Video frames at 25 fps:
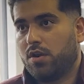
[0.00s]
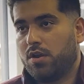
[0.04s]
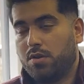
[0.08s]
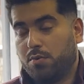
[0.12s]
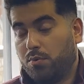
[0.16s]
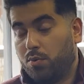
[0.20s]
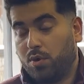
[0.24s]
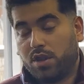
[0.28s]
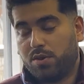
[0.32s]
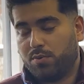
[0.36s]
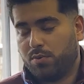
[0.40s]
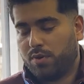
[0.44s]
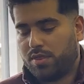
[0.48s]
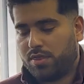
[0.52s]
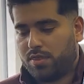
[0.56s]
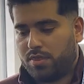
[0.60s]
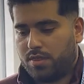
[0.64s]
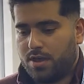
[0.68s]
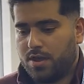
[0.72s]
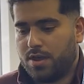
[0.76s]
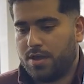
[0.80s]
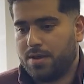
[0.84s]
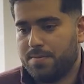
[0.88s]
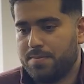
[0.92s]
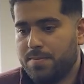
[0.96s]
working with,
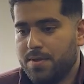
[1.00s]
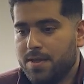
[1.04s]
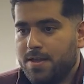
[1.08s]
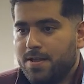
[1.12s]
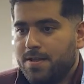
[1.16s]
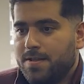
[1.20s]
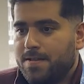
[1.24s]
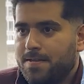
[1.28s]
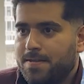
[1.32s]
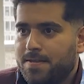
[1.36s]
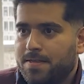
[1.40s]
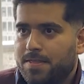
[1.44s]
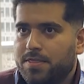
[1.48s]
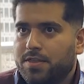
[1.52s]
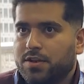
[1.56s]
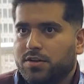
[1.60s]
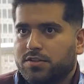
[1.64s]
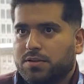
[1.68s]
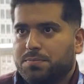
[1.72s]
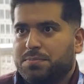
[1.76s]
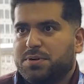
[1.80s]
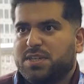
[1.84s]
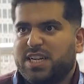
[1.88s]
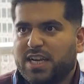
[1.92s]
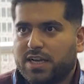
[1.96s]
there's
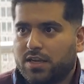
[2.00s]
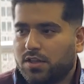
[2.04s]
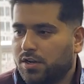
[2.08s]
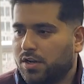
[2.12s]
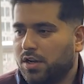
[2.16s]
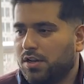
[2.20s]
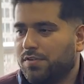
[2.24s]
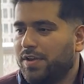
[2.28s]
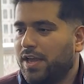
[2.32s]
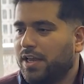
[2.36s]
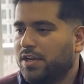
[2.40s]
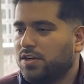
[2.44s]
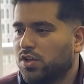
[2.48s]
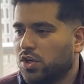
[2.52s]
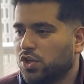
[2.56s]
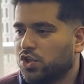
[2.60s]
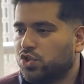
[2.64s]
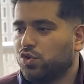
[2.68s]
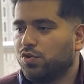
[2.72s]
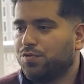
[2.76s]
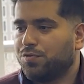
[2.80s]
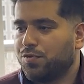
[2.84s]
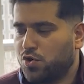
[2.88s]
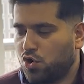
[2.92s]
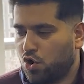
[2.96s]
a particular kind of
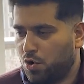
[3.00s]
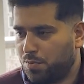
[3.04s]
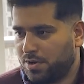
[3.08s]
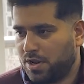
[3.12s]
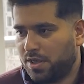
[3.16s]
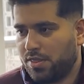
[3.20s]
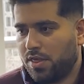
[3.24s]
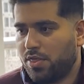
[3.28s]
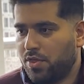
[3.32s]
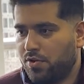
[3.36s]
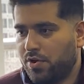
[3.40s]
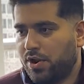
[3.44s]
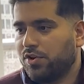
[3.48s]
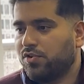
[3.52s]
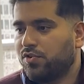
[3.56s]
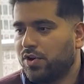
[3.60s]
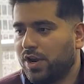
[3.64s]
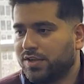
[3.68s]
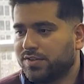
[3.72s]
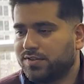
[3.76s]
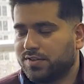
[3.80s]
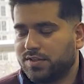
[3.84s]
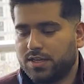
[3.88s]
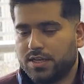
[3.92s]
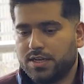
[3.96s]
industrial phenomena that they're
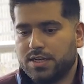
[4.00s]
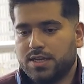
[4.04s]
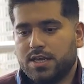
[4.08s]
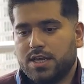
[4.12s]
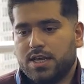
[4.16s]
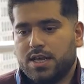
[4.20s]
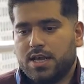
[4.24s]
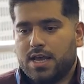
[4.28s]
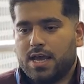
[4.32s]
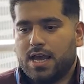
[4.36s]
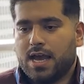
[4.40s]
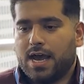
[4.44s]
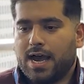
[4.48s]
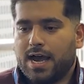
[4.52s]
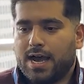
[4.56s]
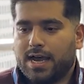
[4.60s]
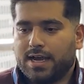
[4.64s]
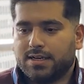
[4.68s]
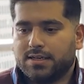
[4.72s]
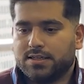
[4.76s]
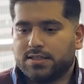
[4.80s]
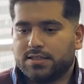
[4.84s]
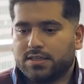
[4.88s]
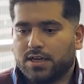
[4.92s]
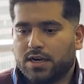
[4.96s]
interested in,
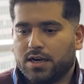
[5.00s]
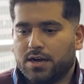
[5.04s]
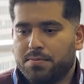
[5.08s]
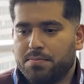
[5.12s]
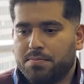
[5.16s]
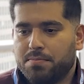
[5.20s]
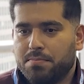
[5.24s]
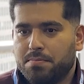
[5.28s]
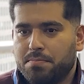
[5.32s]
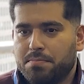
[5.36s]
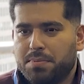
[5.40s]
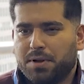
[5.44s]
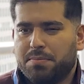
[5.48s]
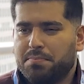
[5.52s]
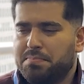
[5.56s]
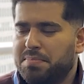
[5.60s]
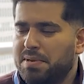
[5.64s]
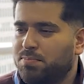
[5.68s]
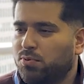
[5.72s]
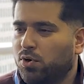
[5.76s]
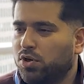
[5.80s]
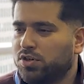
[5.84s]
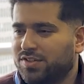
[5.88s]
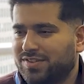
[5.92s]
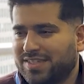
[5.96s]
and but
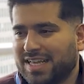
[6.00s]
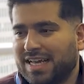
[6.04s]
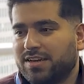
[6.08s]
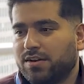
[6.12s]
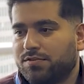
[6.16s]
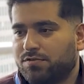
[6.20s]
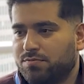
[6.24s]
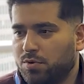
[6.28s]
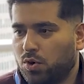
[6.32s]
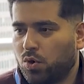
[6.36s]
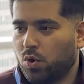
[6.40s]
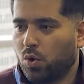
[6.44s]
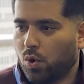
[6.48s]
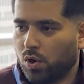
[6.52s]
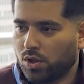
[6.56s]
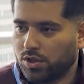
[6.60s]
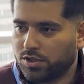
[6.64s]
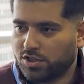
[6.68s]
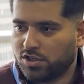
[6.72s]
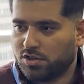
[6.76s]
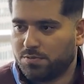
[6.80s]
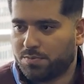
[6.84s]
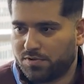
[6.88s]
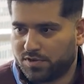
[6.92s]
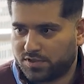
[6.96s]
people understand it from a
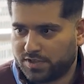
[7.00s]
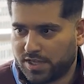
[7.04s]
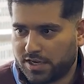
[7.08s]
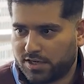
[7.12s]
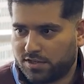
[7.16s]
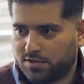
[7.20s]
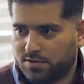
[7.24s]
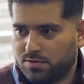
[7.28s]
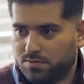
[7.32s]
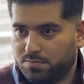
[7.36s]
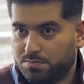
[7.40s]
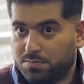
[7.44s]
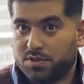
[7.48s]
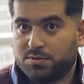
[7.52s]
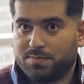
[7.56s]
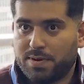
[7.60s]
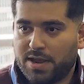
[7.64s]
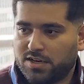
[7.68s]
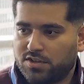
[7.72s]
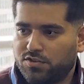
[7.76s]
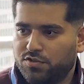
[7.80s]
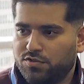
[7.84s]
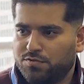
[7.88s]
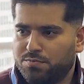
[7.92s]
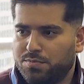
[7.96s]
qualitative
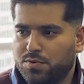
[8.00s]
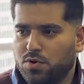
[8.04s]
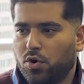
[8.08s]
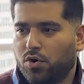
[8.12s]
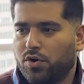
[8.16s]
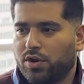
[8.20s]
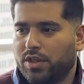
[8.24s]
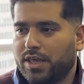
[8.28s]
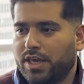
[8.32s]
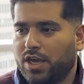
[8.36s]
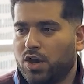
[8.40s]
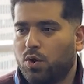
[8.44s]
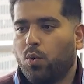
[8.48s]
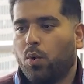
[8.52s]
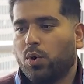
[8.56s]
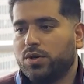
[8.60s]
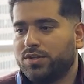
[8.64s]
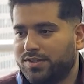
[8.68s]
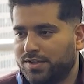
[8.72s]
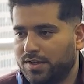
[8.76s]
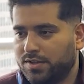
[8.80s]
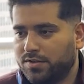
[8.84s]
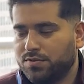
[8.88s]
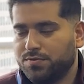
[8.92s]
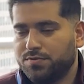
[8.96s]
perspective, but not really
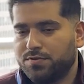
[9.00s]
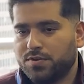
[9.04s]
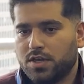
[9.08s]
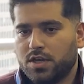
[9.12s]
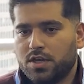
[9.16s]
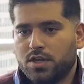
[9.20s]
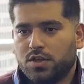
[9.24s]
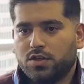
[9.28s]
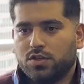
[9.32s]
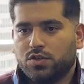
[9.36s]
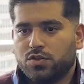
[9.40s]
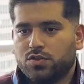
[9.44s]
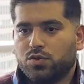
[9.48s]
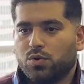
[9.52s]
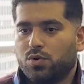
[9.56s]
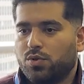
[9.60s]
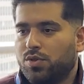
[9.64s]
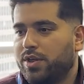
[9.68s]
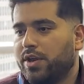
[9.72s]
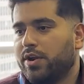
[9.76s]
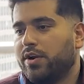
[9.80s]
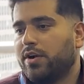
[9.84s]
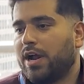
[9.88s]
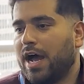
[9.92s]
quantitative. So their